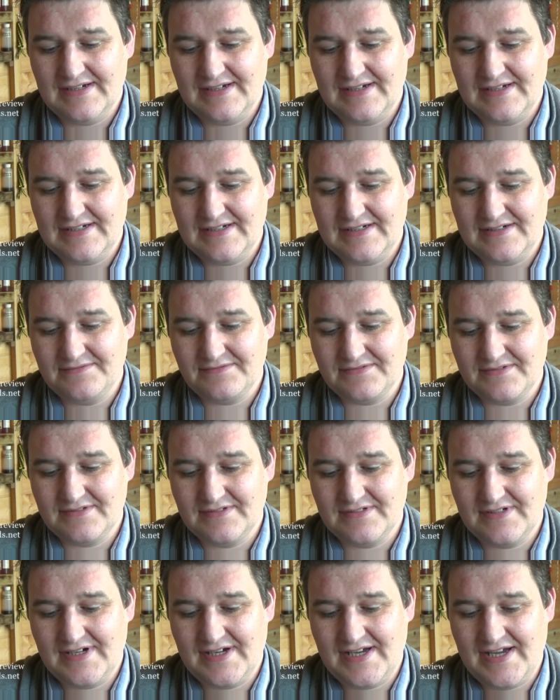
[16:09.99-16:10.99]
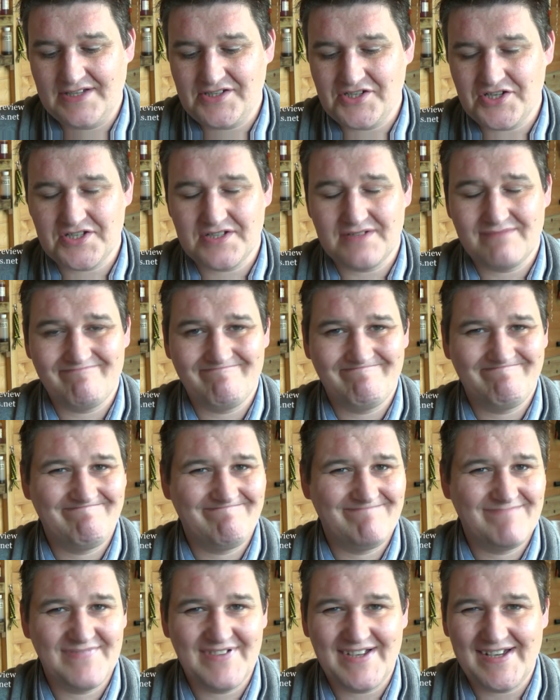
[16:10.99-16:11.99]
Uh, I just,
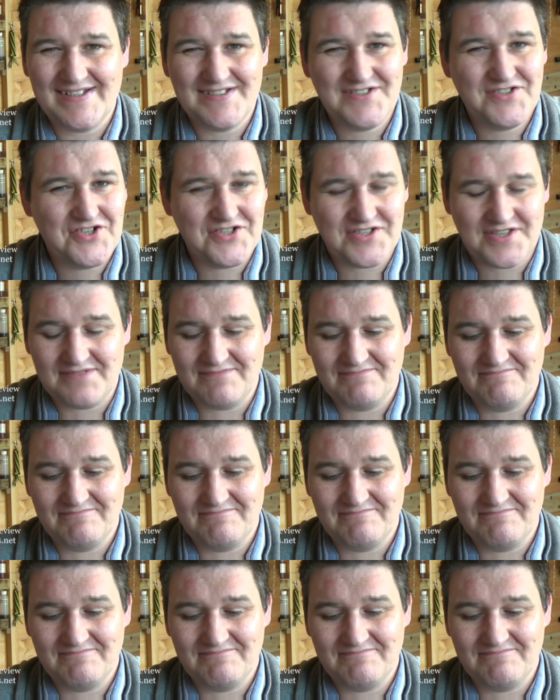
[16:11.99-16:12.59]
I just,